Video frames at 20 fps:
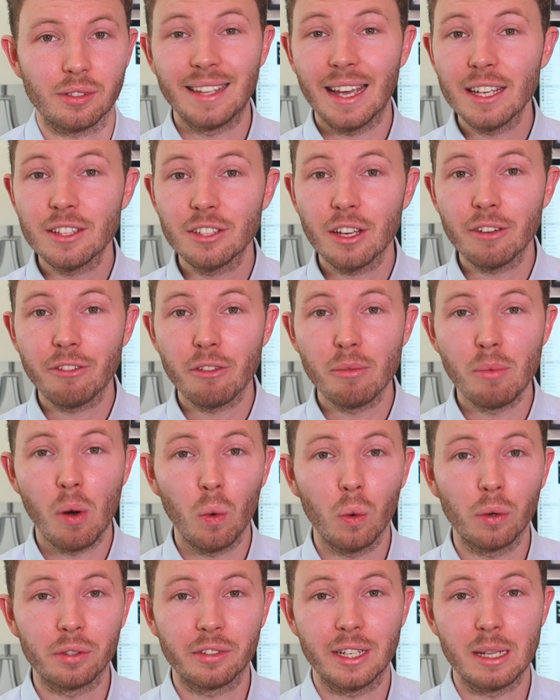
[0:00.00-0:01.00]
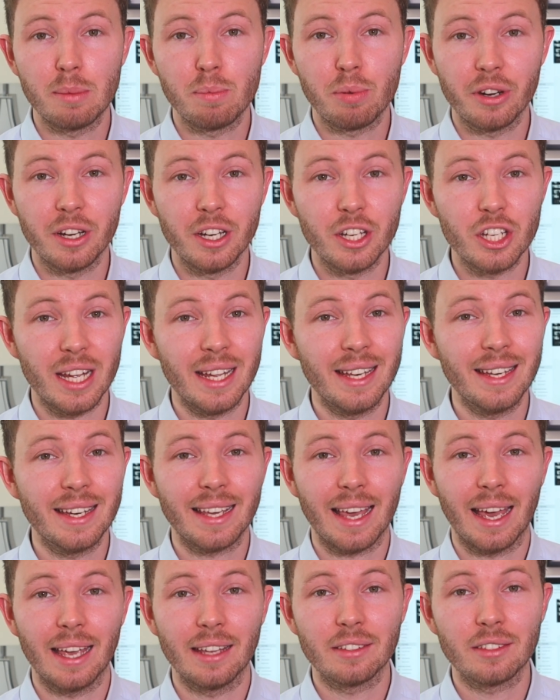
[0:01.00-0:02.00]
Data from Horsley Bridge
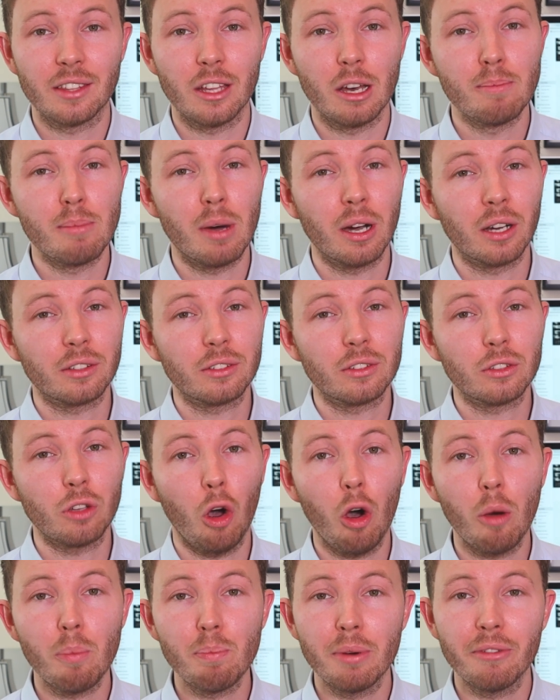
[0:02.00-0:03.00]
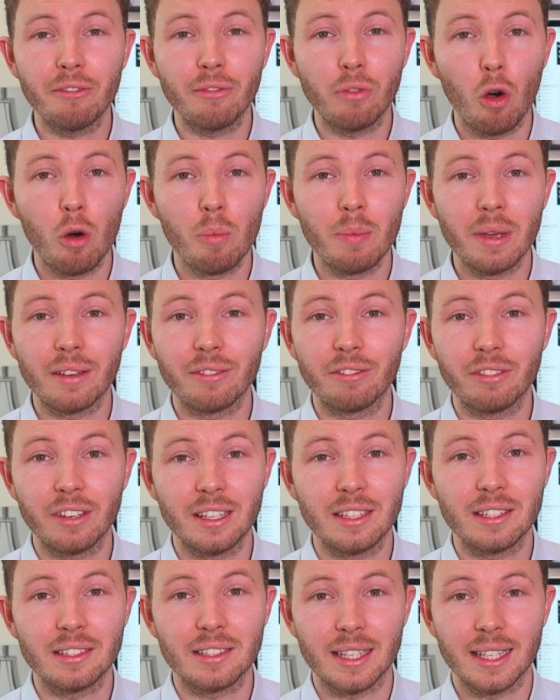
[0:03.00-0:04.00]
indicates that amongst top performing
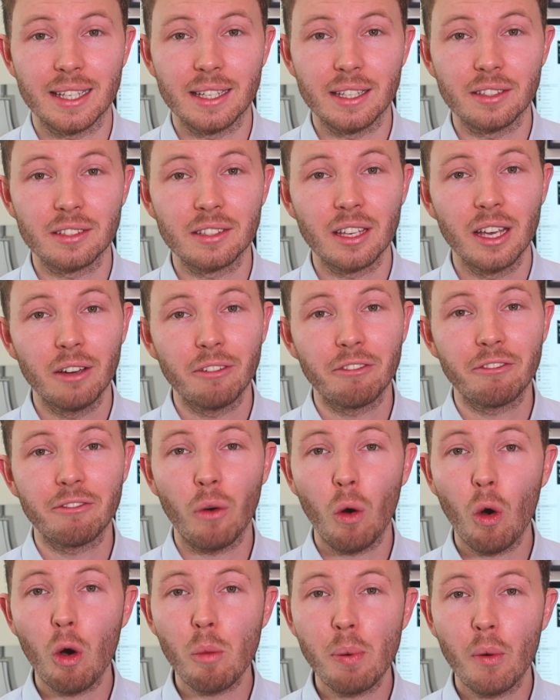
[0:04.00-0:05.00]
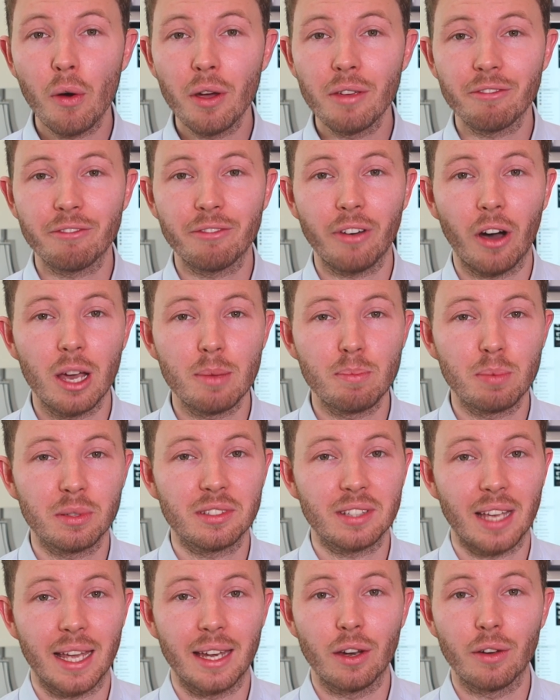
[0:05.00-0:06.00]
VCs,
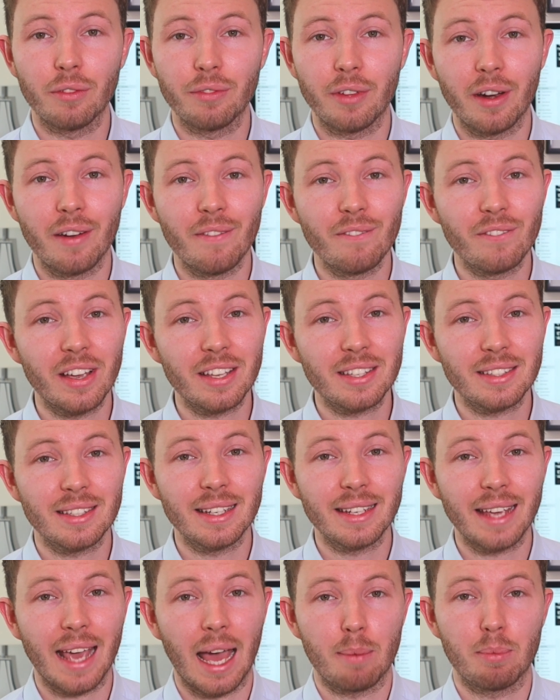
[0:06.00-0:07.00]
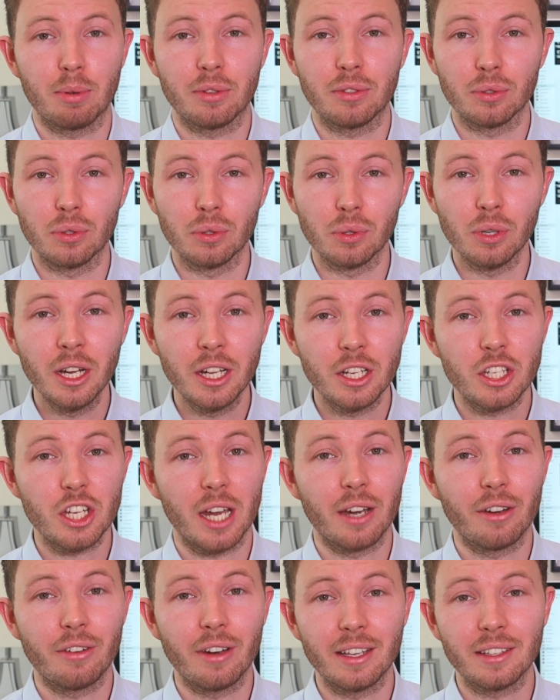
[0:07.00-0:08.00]
4.5% of their invested capital
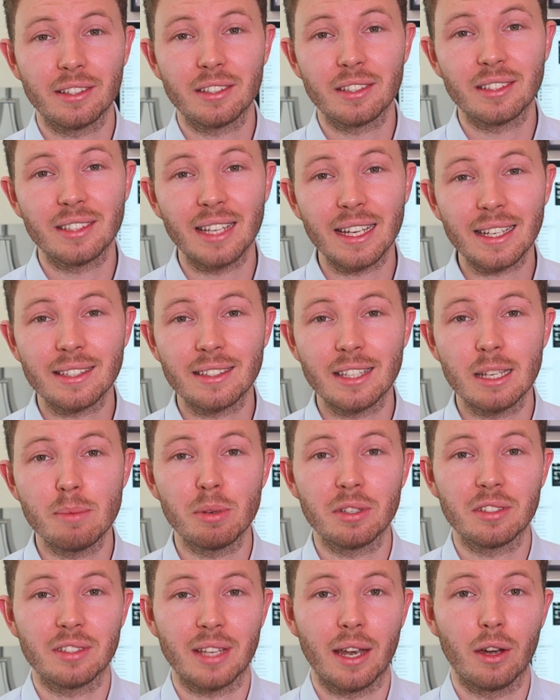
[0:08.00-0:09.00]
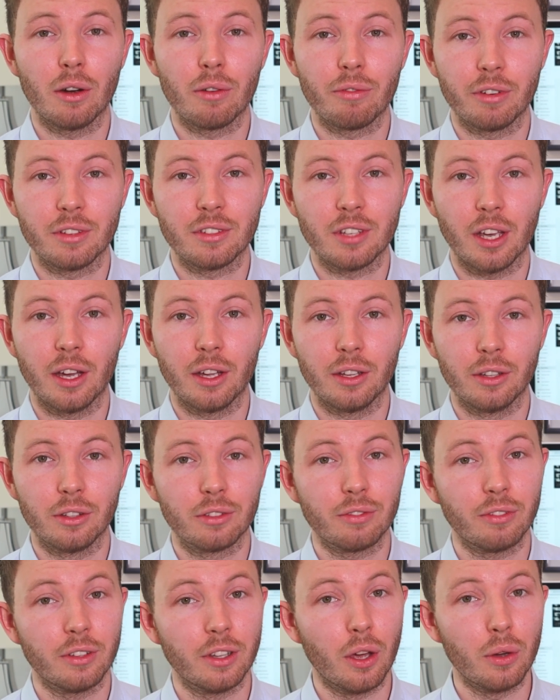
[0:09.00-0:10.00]
generates 60% of
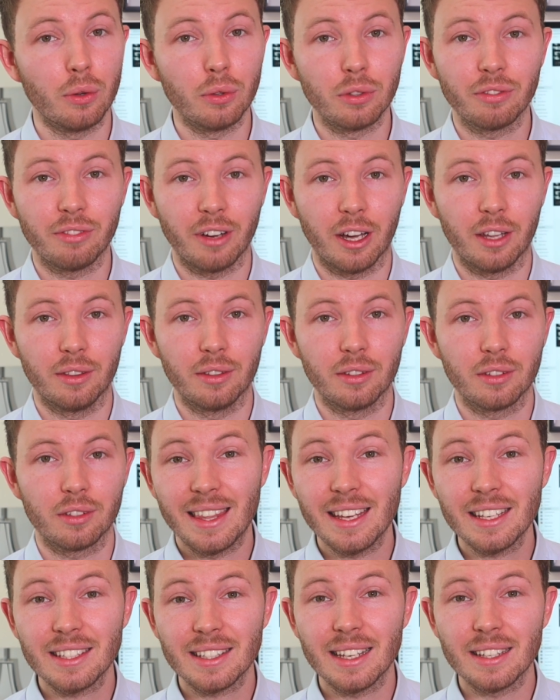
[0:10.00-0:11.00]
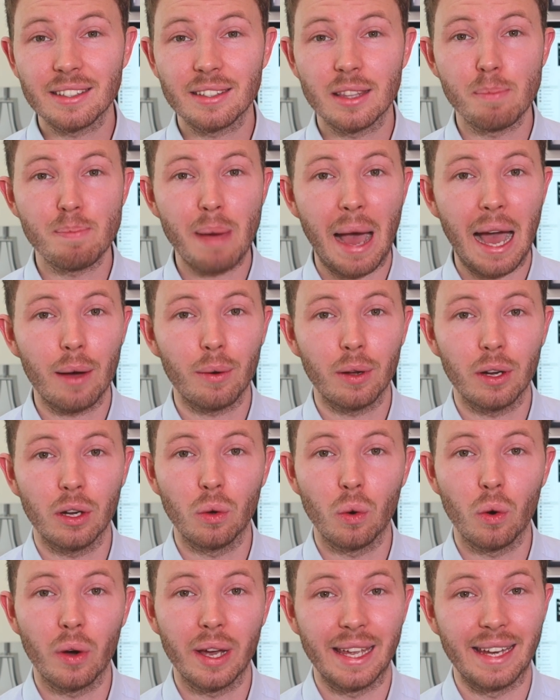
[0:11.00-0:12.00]
returns for those funds. This is the power
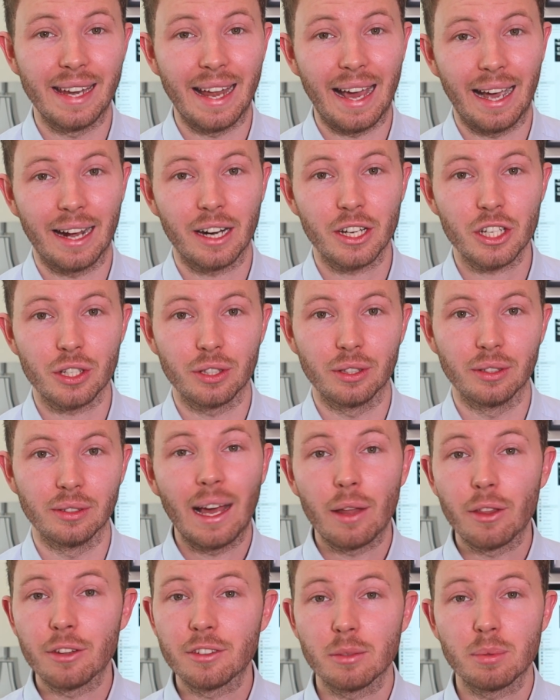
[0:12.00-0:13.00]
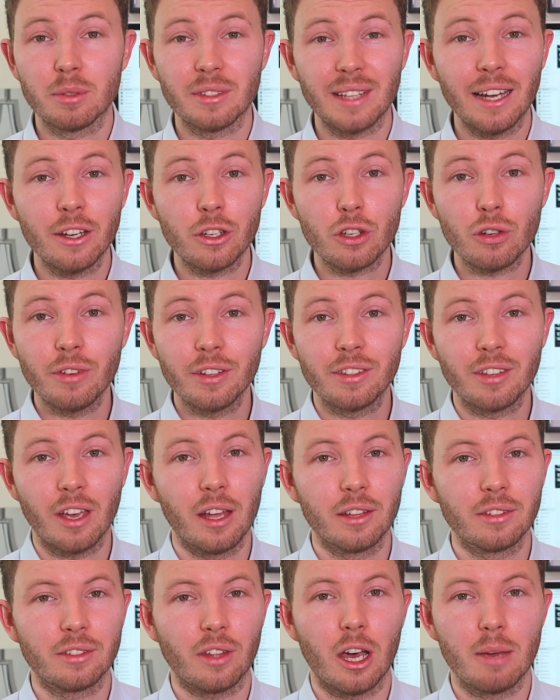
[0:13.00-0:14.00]
law in action. Now, the substantial
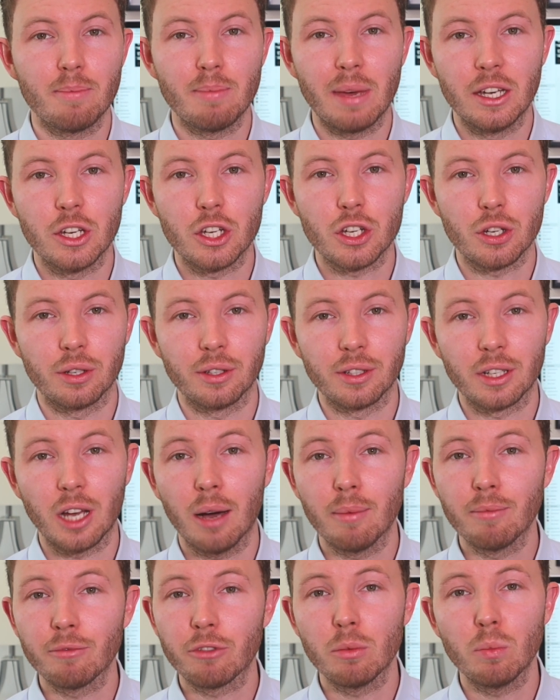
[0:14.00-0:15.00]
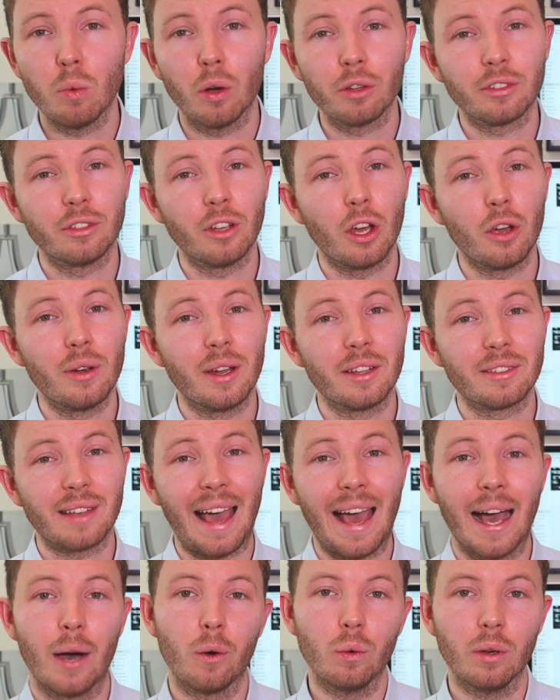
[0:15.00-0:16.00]
returns that I mentioned come from what's known as
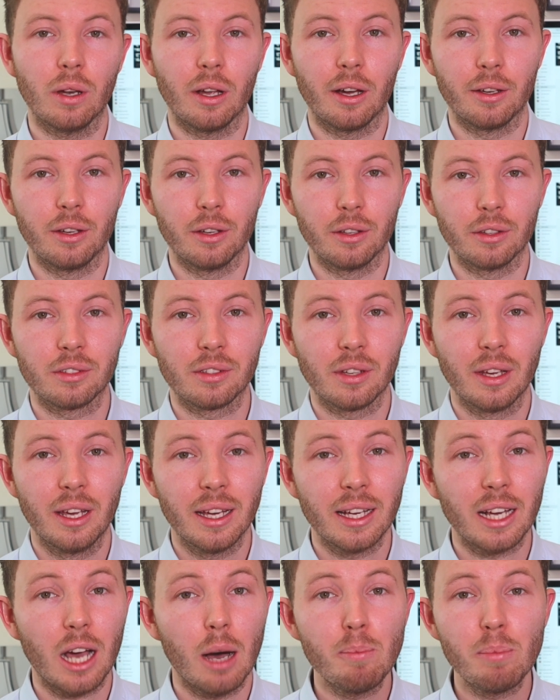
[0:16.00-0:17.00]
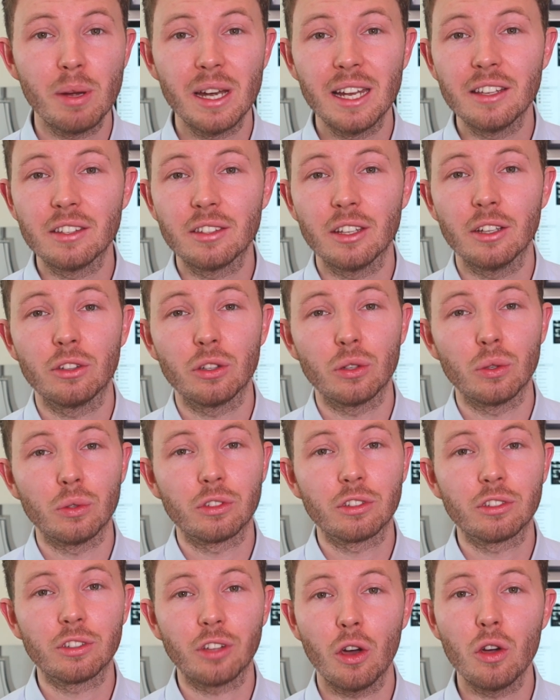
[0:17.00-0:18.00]
outliers. Companies that do
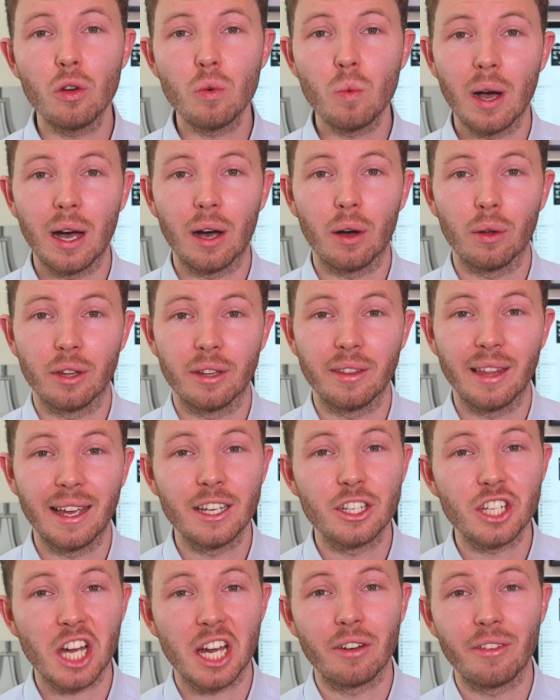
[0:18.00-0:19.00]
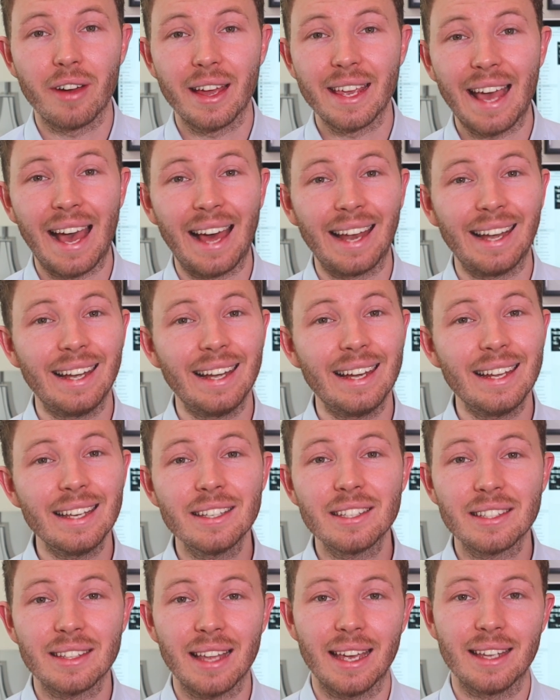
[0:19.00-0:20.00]
so well that they generate at
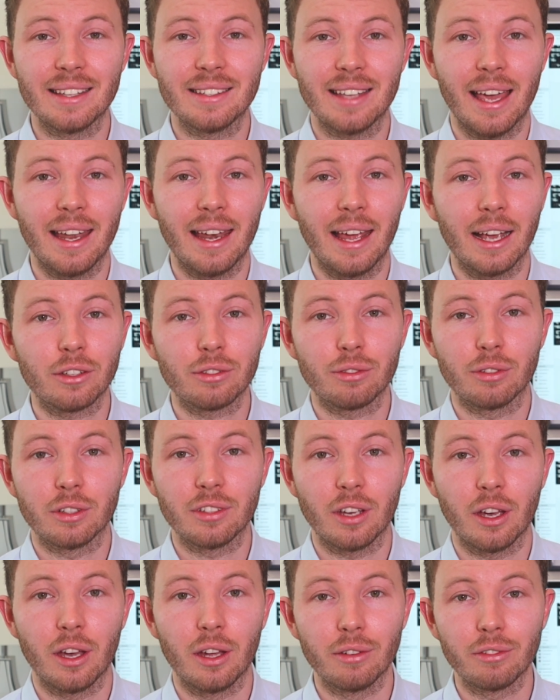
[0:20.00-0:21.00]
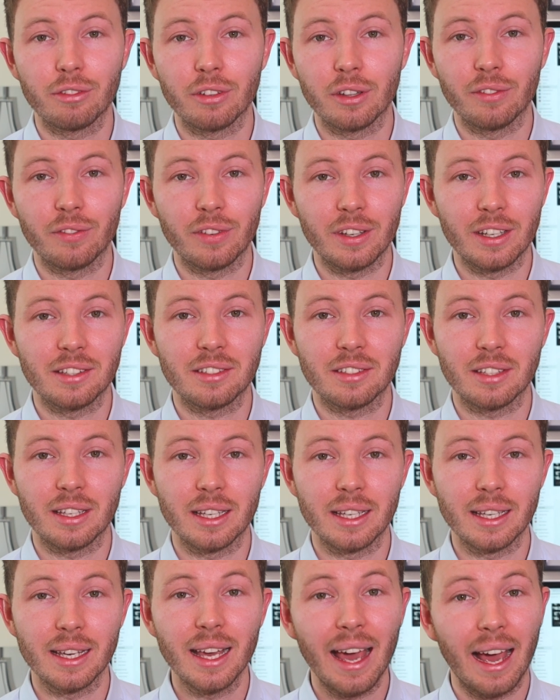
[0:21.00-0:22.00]
least a 10x return for the
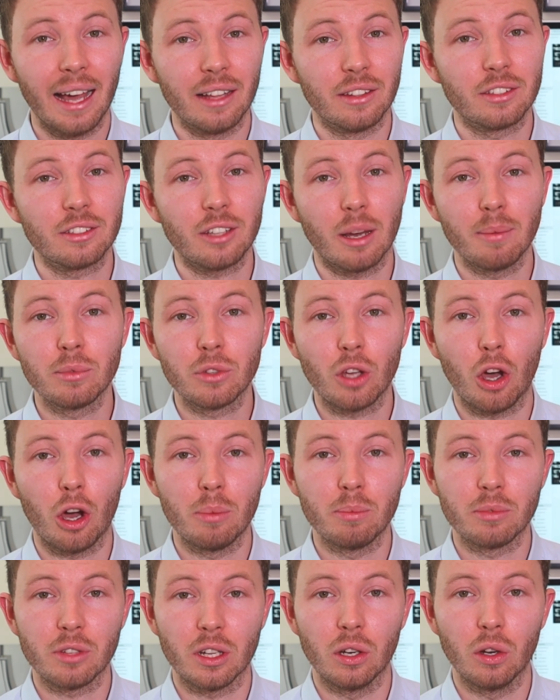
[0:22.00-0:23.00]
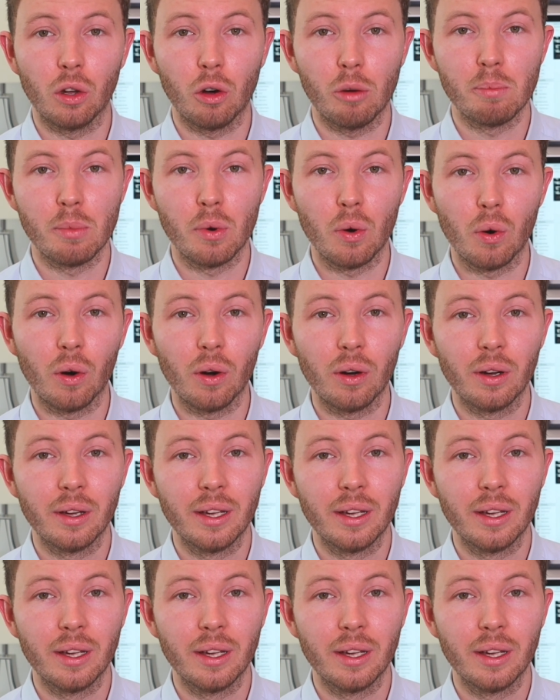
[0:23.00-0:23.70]
VC, and sometimes a lot more.